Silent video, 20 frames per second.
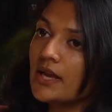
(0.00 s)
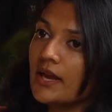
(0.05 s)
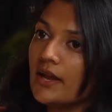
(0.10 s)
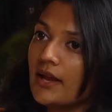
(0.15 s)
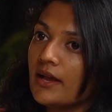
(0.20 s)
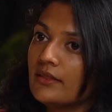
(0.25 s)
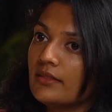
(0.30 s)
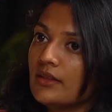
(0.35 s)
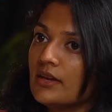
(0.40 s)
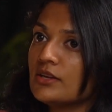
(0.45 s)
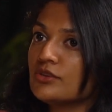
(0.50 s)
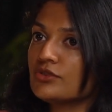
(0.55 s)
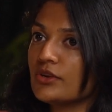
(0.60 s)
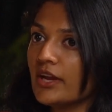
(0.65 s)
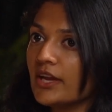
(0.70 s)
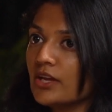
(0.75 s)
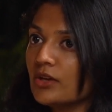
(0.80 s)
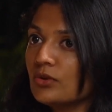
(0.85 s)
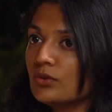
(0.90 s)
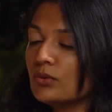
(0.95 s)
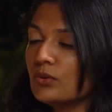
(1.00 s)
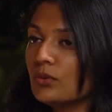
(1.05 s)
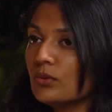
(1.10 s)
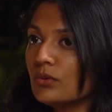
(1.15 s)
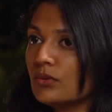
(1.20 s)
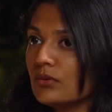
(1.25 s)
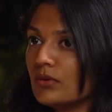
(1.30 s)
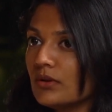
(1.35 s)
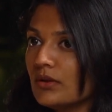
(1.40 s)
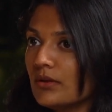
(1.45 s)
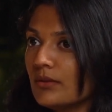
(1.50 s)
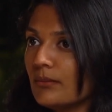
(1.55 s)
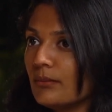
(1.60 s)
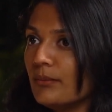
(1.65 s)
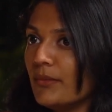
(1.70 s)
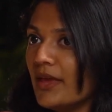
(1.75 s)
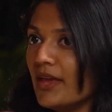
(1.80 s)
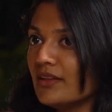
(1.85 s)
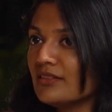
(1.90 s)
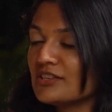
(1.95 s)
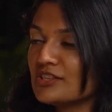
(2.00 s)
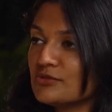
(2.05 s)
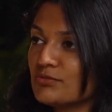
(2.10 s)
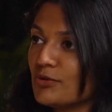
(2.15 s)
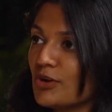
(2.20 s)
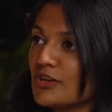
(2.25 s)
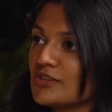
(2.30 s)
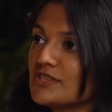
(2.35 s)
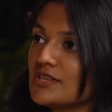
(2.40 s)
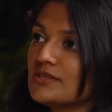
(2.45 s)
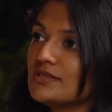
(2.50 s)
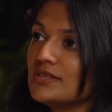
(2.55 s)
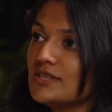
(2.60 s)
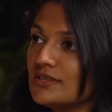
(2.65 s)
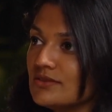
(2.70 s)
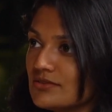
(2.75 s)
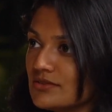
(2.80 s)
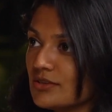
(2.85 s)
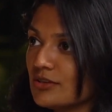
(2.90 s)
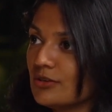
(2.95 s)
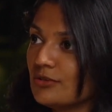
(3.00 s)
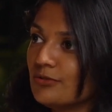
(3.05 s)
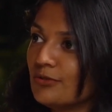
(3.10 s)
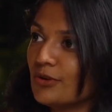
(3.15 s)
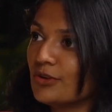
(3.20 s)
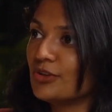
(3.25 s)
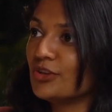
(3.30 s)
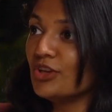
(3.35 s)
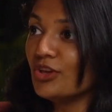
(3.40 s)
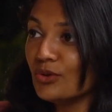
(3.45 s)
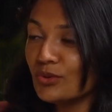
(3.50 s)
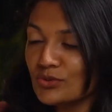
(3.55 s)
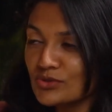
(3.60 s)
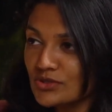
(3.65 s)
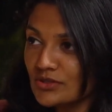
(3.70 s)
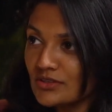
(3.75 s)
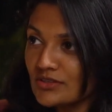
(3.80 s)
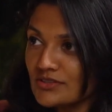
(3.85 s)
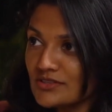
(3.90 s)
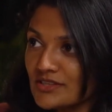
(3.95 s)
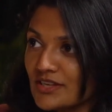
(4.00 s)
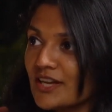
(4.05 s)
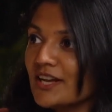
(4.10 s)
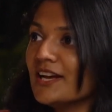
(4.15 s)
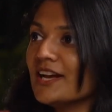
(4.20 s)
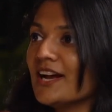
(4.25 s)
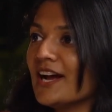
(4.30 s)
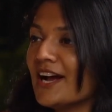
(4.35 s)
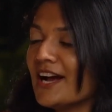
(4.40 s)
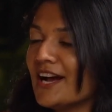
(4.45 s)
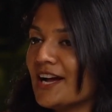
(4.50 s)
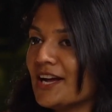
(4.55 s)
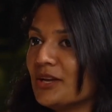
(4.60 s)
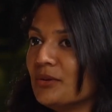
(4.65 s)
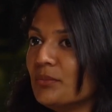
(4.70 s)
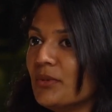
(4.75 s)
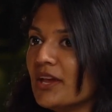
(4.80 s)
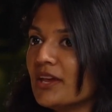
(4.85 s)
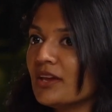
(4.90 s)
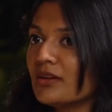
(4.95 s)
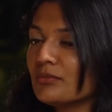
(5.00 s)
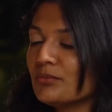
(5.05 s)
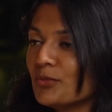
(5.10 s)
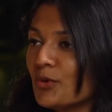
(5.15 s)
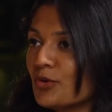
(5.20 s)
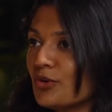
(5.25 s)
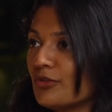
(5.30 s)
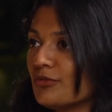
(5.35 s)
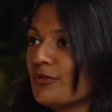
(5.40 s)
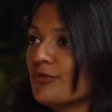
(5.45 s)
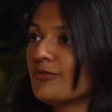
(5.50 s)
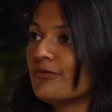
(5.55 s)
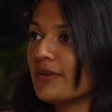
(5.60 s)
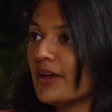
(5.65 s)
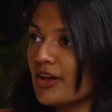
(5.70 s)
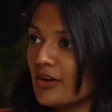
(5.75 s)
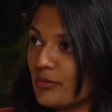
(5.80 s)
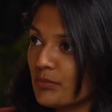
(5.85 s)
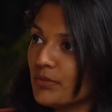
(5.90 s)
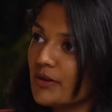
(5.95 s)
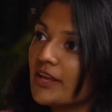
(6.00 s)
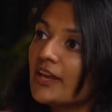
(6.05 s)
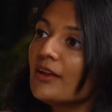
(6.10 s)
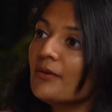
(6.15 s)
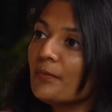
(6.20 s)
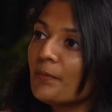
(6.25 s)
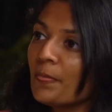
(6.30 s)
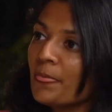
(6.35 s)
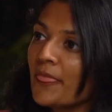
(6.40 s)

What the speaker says: and they're trying to make this process easier for the users and make it more of a fair play,